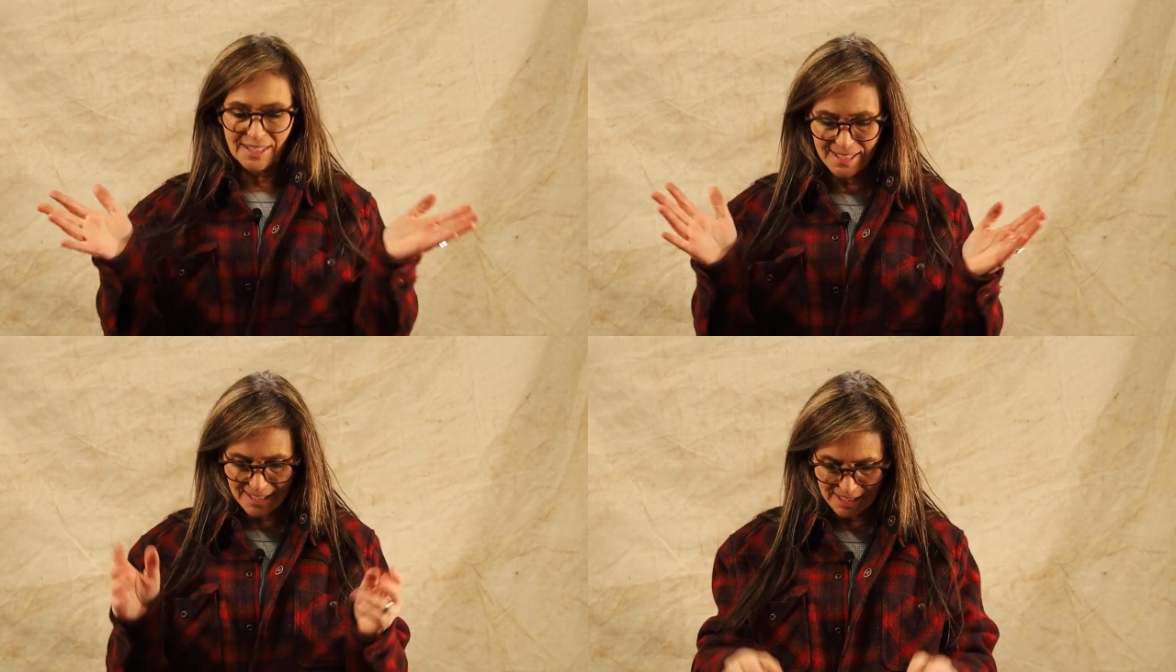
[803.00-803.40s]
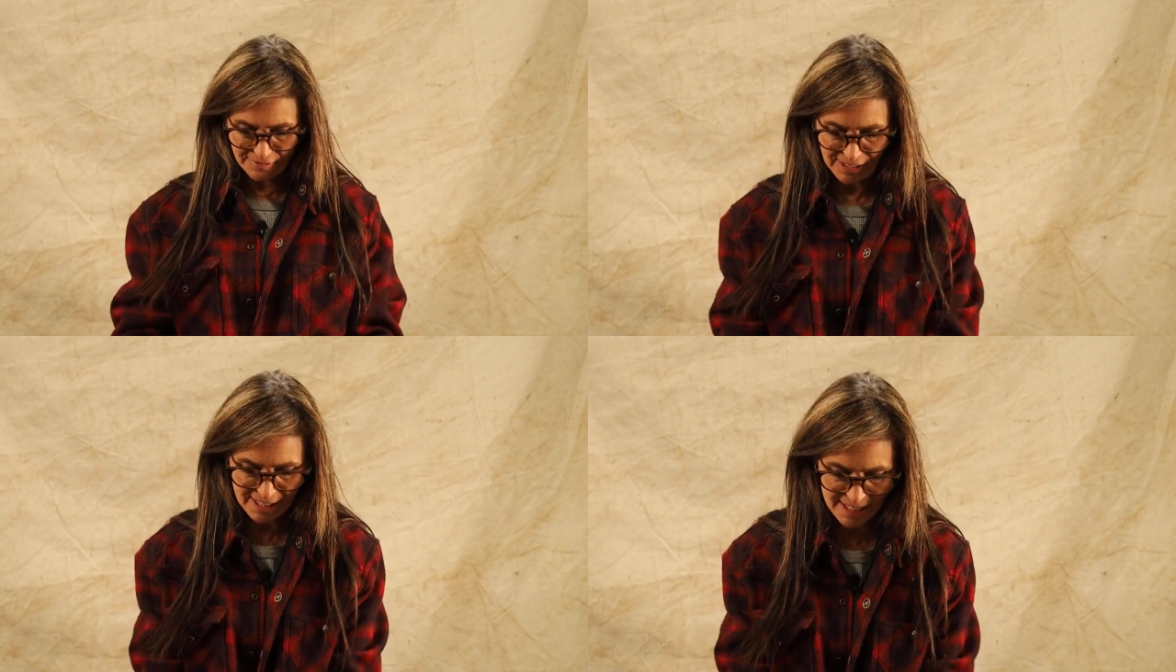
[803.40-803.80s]
this is
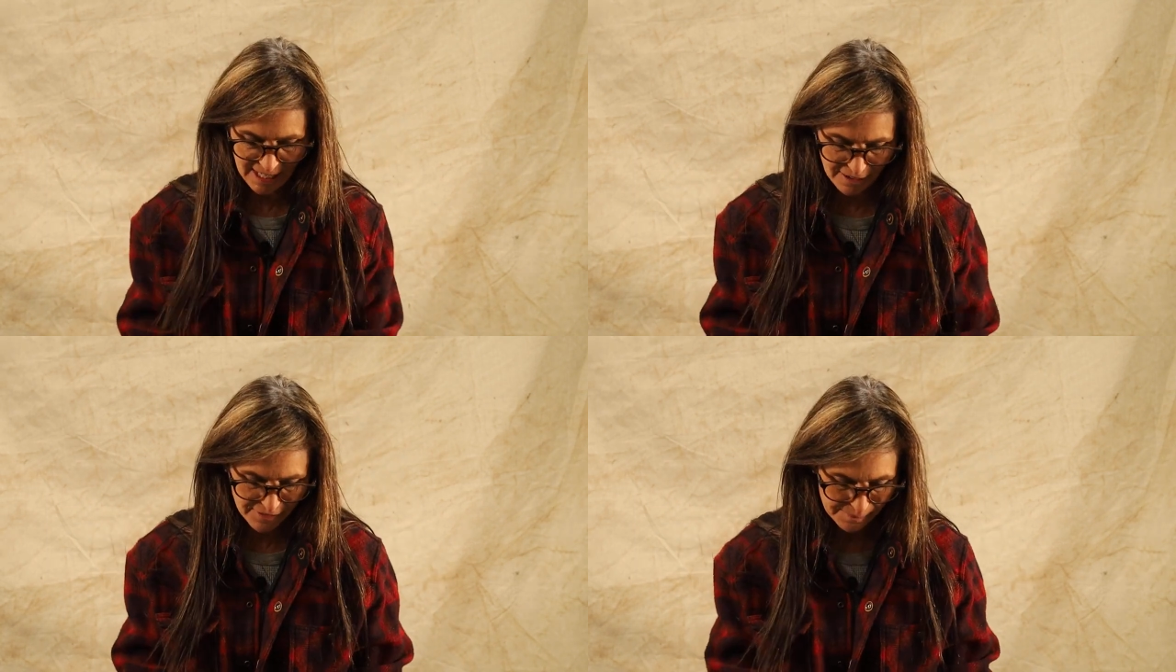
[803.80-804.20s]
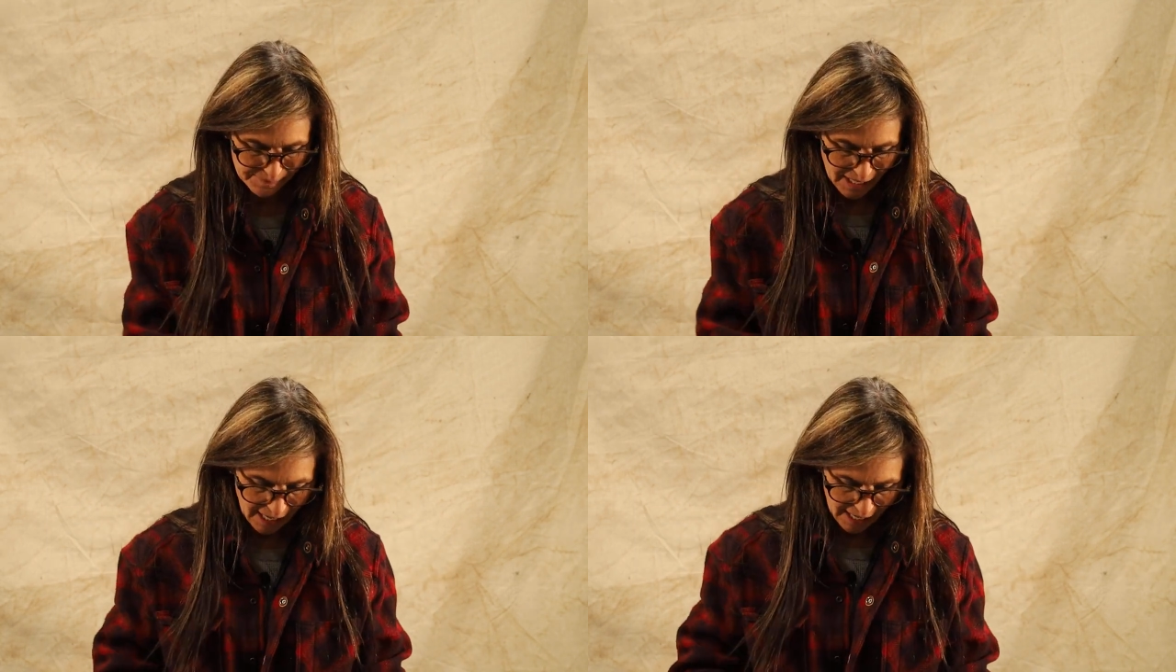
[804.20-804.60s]
the fun stuff.
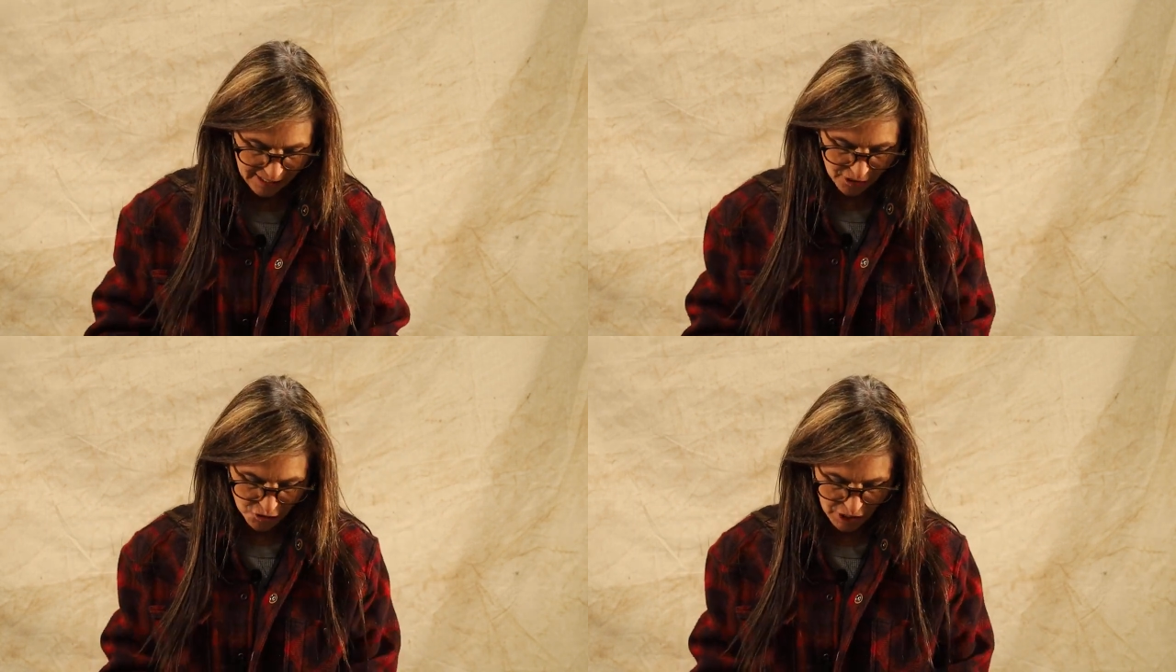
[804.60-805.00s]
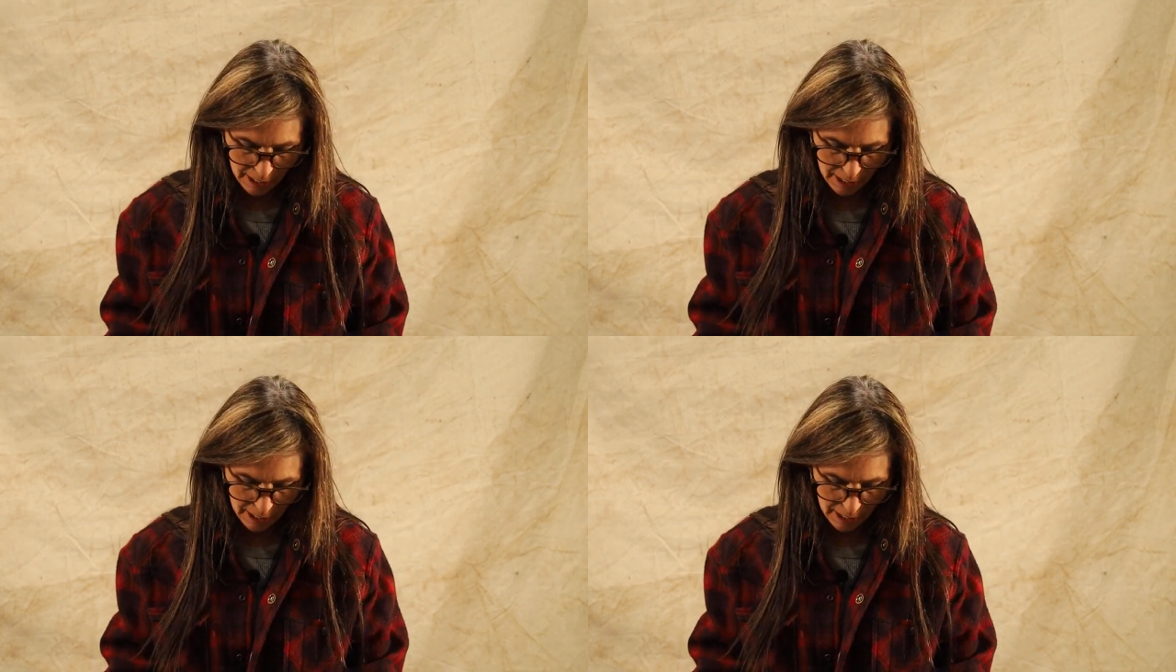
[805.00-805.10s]
I can go